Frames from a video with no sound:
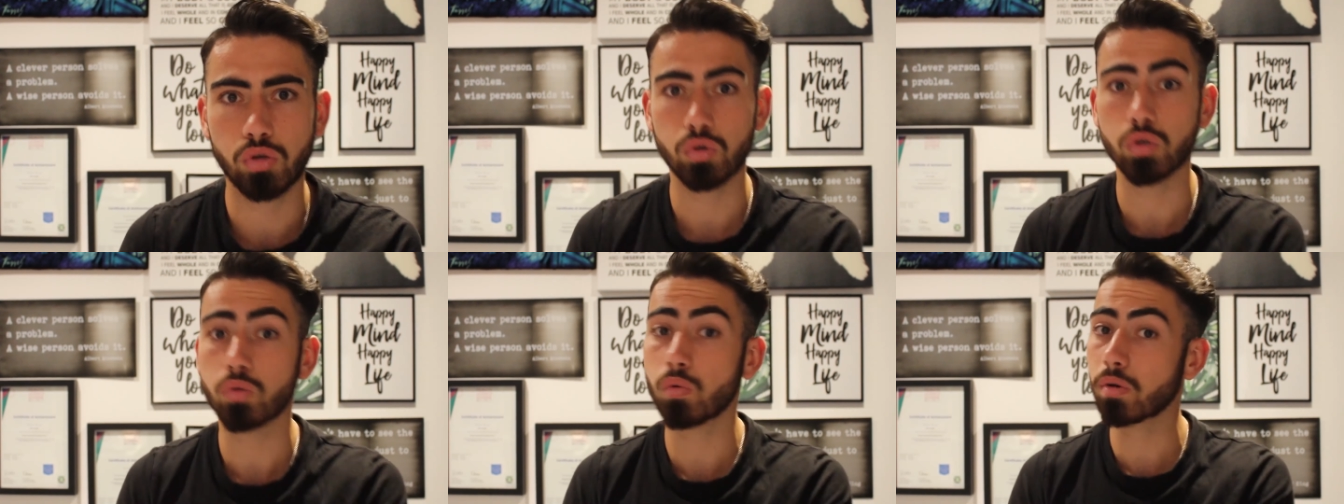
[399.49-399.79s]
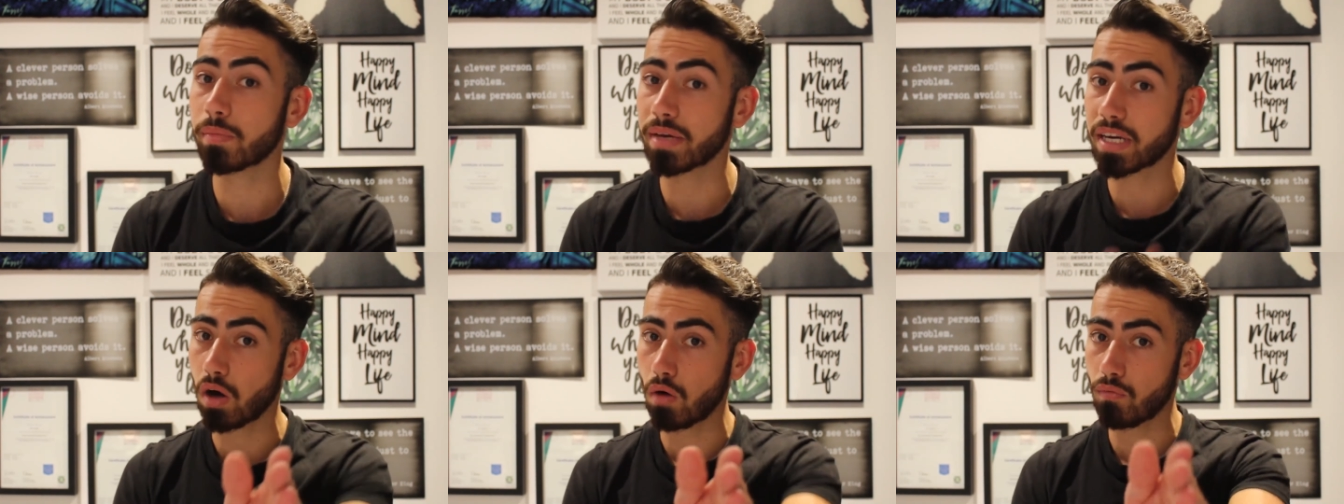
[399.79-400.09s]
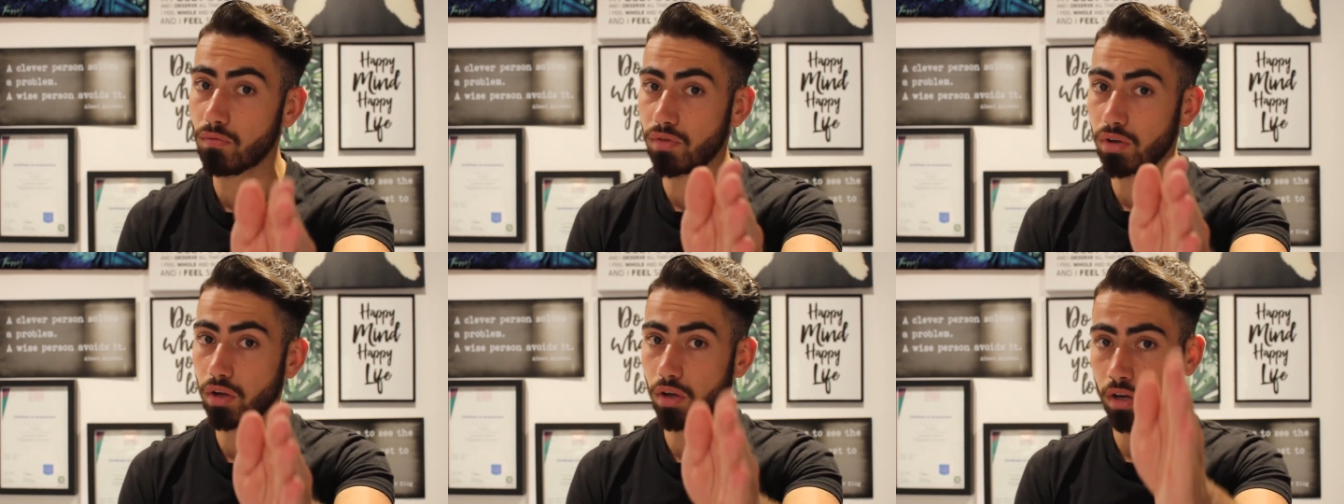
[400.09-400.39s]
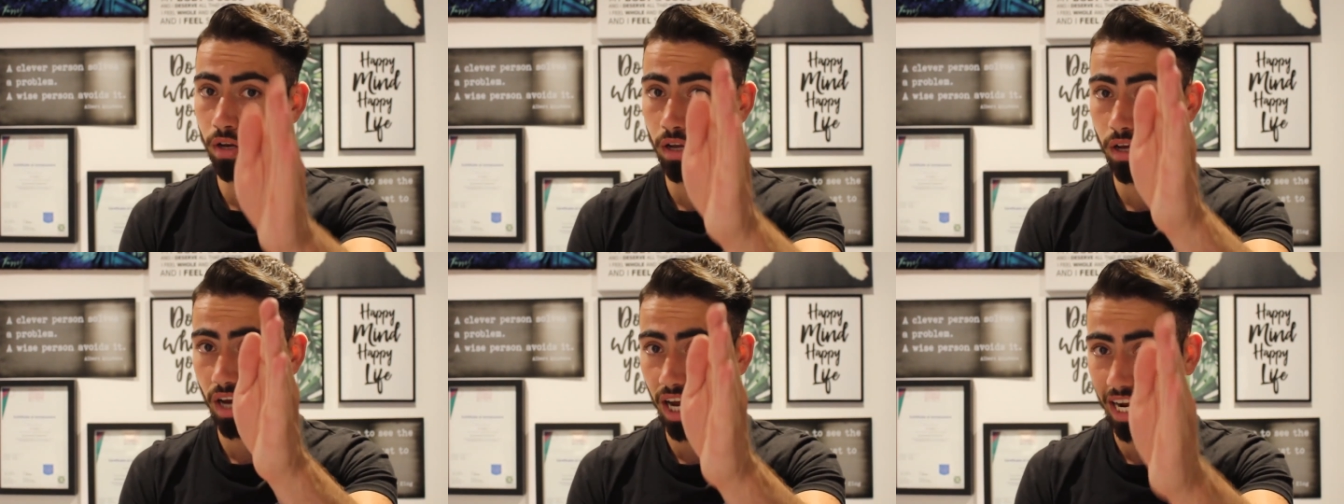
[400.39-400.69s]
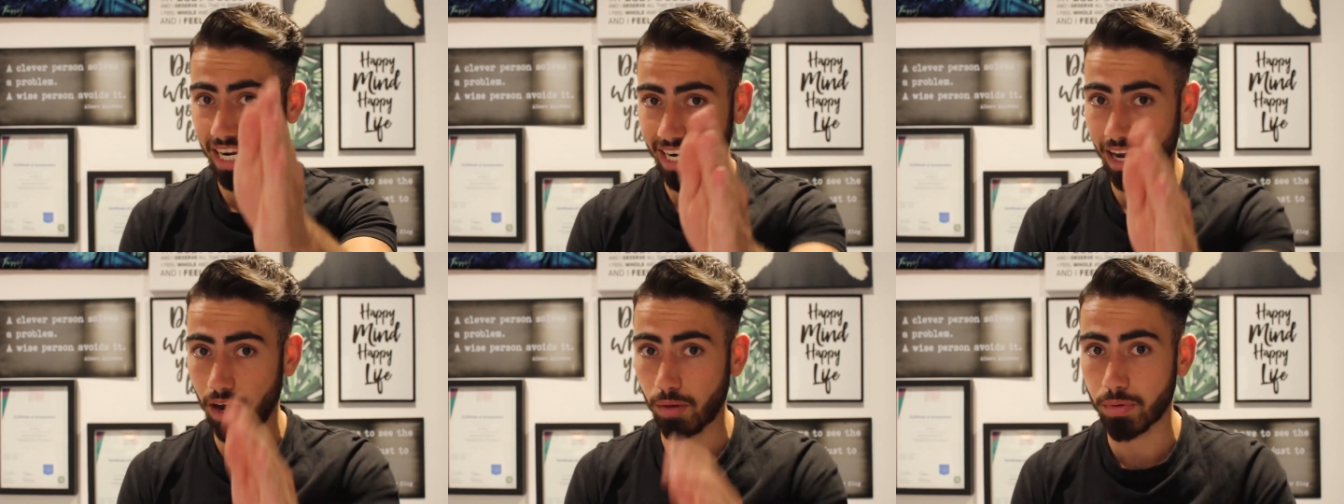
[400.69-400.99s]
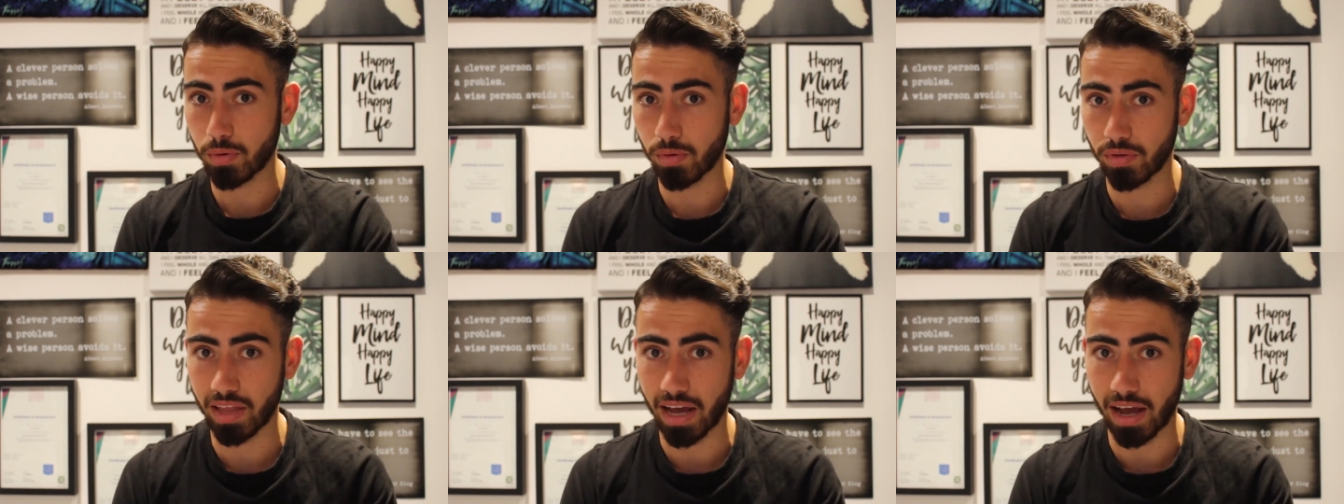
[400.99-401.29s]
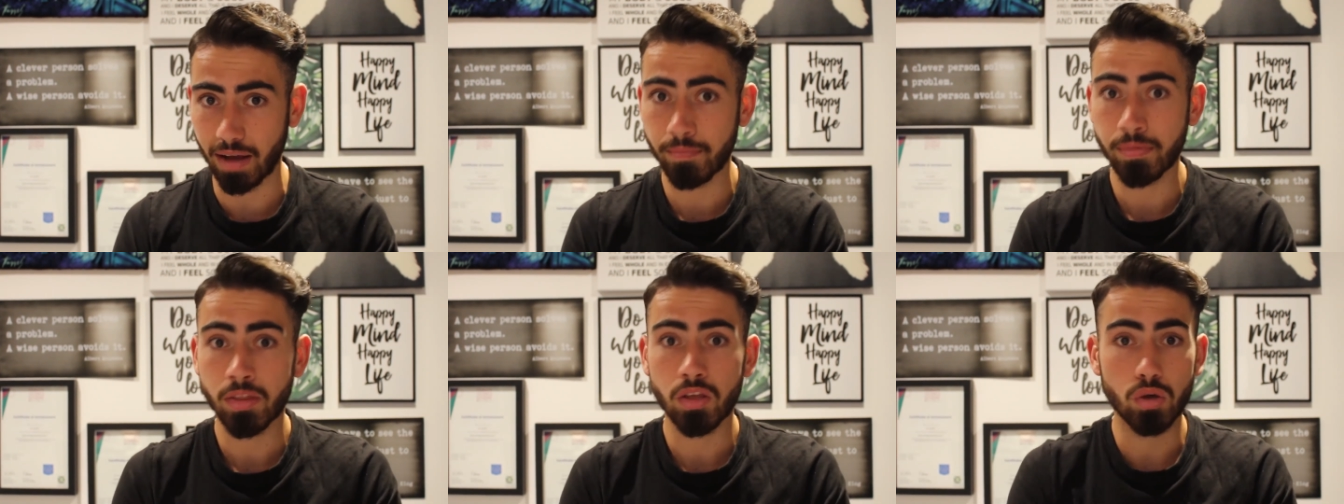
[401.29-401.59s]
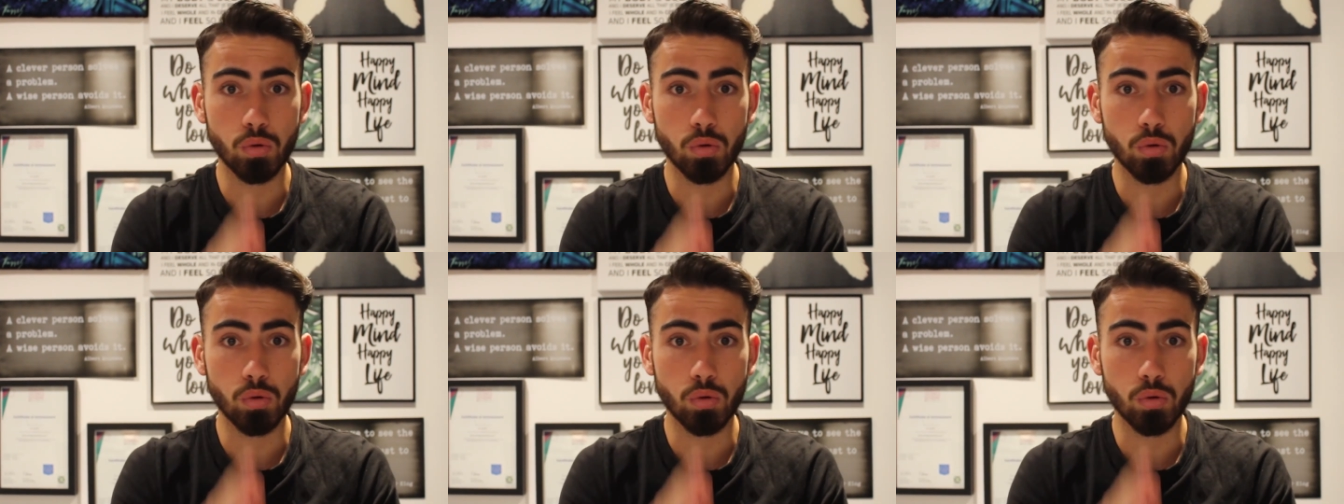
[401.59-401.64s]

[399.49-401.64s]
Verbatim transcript: You want to be confident, I can help you with that.